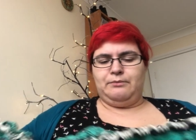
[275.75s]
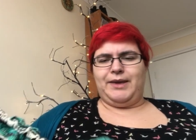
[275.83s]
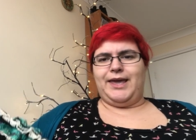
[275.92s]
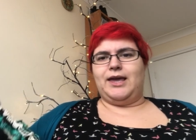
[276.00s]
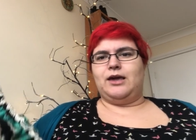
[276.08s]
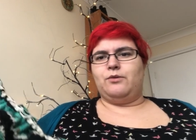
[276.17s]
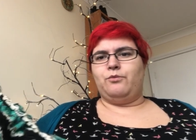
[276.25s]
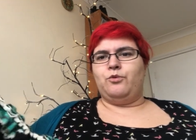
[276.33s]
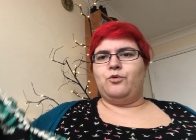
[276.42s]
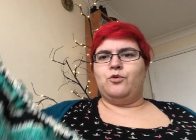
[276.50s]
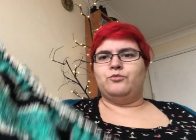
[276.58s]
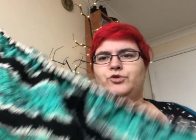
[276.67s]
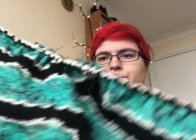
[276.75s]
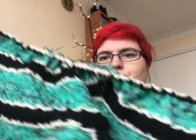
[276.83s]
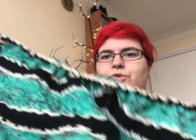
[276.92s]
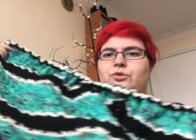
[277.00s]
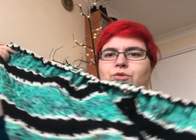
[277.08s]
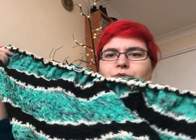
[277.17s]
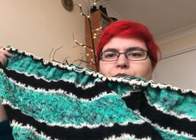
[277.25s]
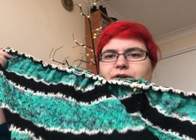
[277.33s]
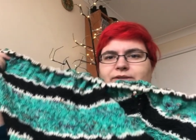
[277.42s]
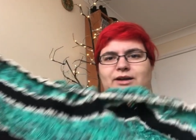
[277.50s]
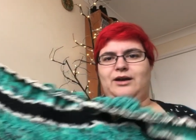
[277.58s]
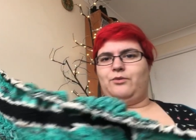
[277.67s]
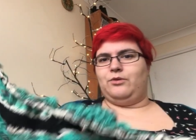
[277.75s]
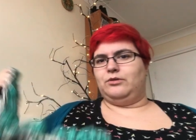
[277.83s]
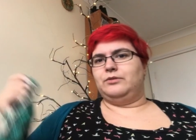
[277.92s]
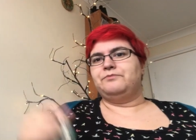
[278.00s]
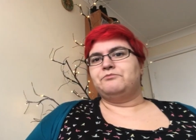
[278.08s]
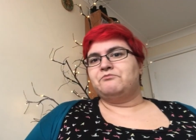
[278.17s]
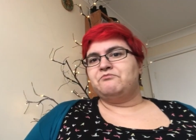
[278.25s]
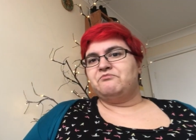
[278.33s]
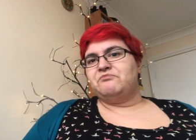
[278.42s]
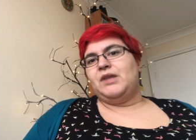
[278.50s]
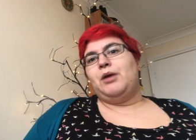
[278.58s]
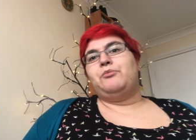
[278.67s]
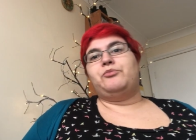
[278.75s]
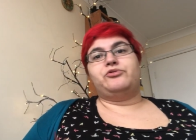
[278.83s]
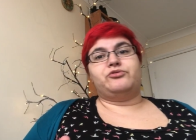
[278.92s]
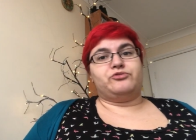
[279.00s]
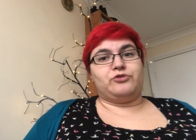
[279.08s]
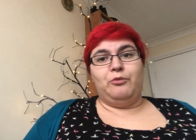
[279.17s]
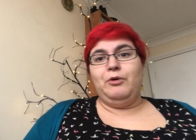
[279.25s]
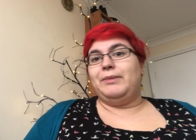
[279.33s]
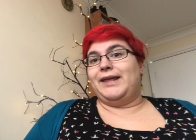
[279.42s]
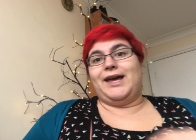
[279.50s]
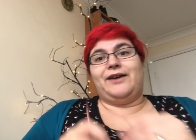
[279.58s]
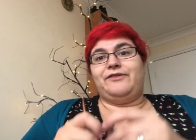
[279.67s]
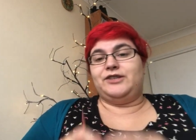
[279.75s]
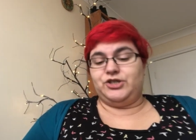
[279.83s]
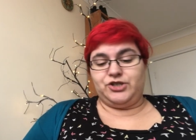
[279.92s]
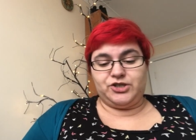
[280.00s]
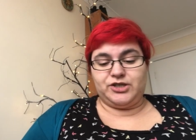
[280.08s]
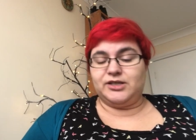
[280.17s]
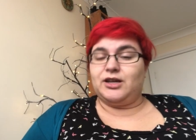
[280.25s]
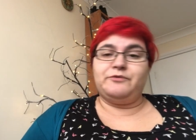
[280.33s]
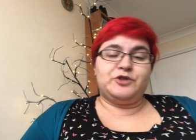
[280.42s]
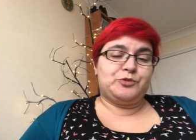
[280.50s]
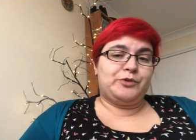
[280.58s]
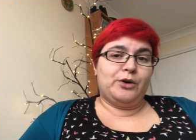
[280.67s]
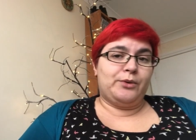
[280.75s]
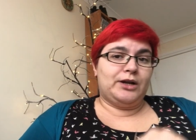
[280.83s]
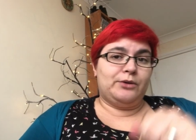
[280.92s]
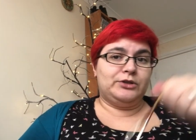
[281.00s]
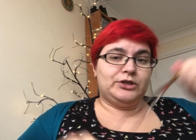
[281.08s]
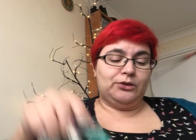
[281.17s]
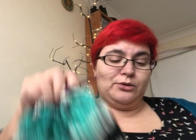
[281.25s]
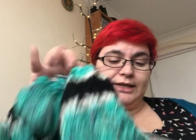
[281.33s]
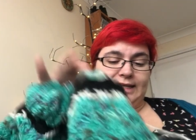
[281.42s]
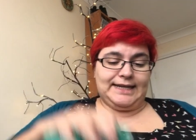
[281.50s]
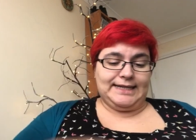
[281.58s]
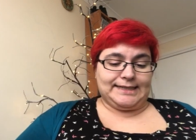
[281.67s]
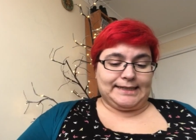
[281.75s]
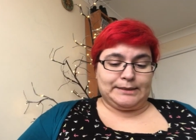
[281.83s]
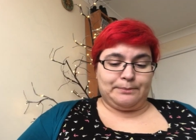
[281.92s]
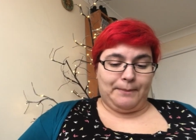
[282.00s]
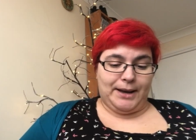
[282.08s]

big, warm shawl that I will probably have finished just in time for spring when I will no longer need it.